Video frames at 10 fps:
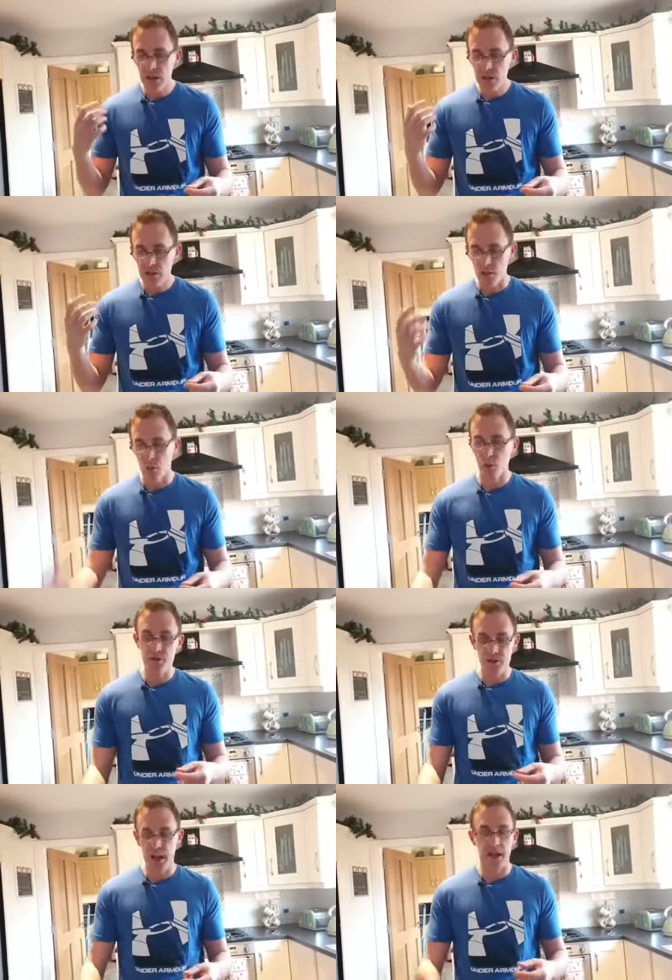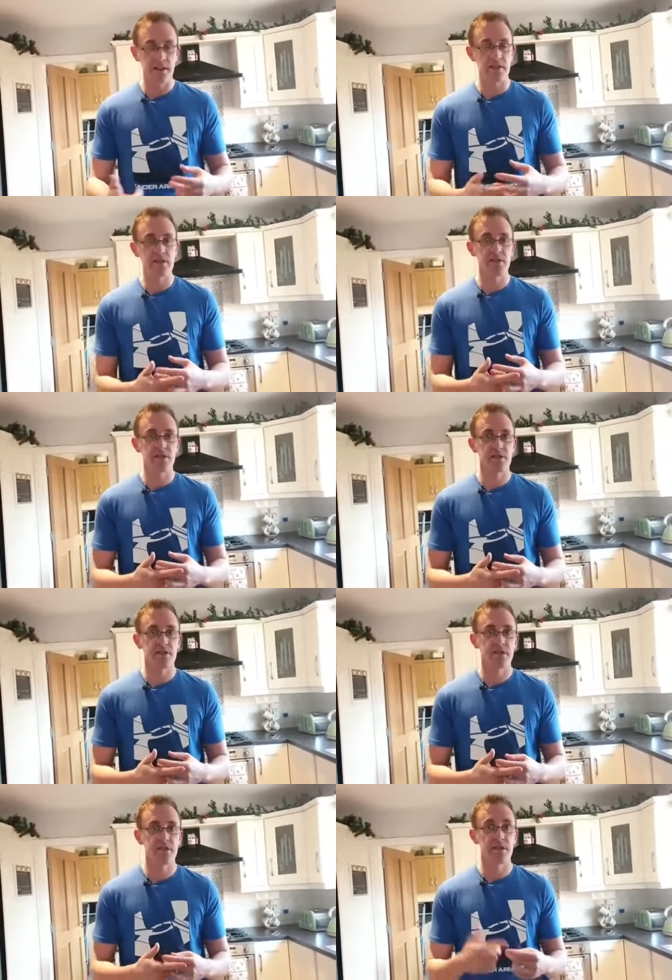So one snack of this
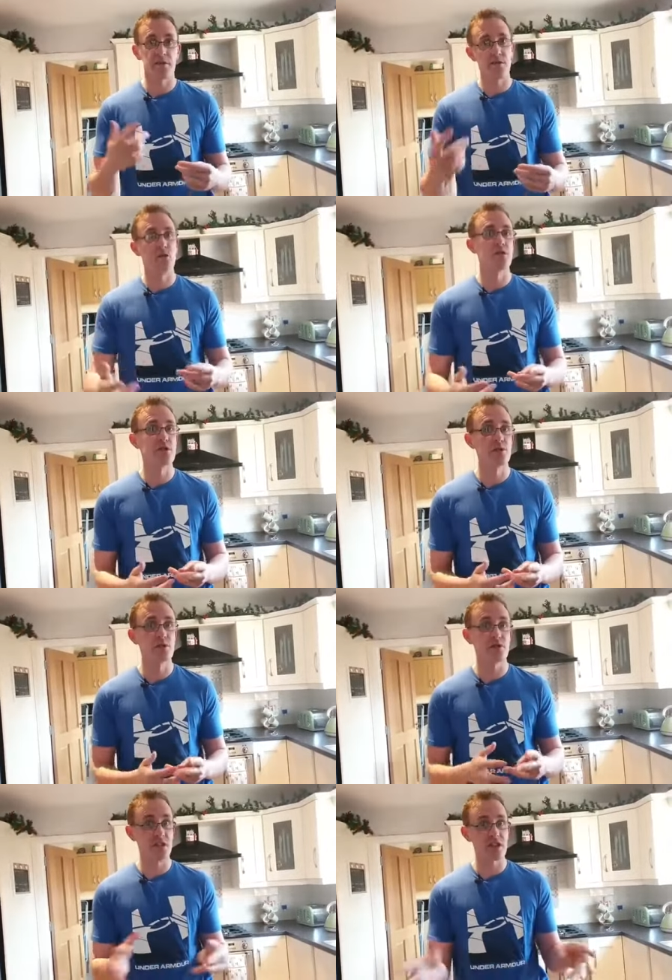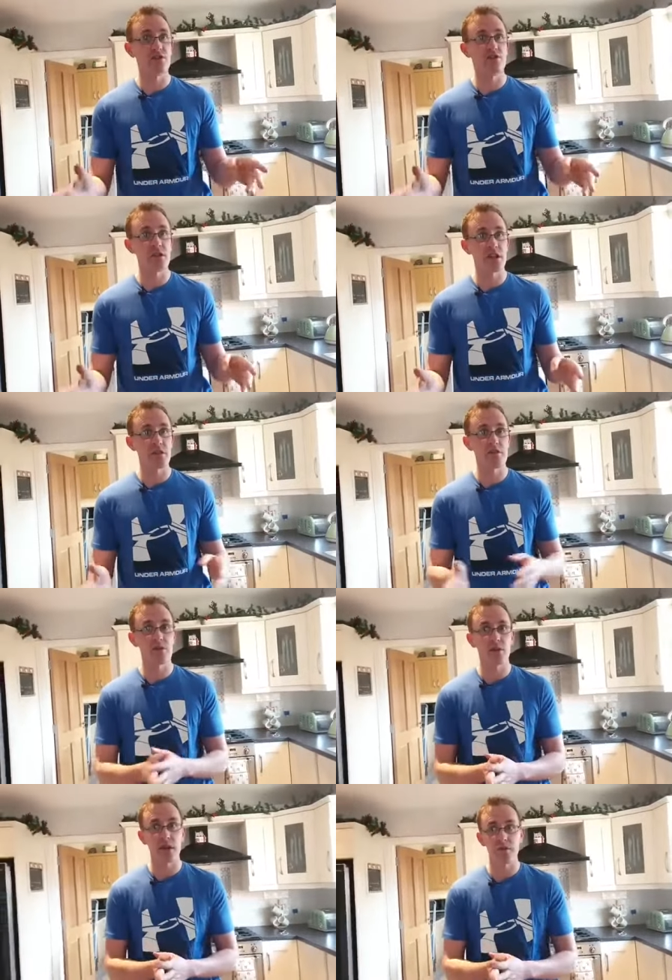is at 1400, so that's your day.
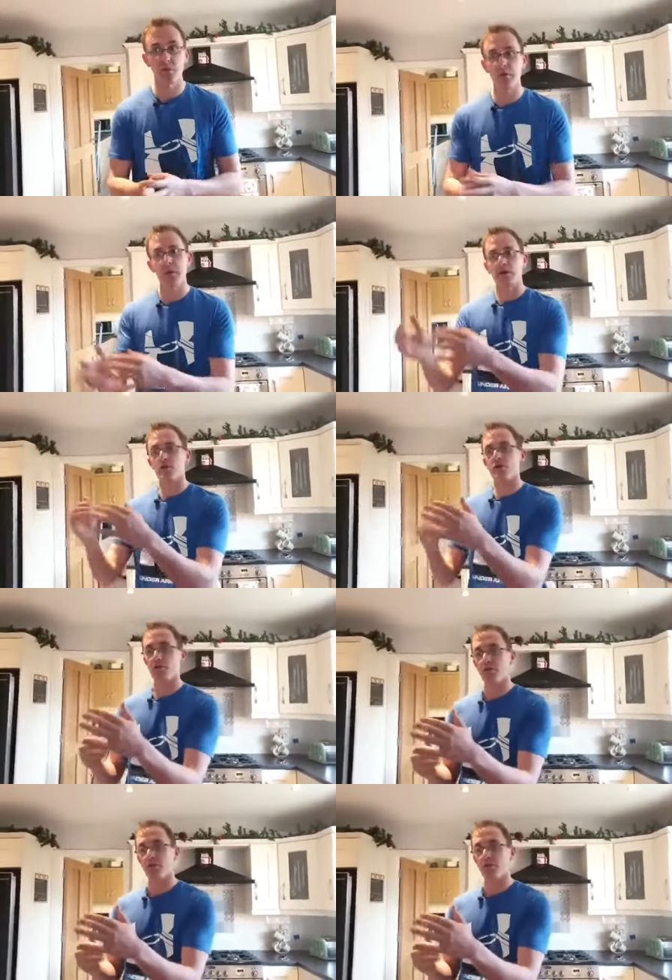Okay, if you want to make your other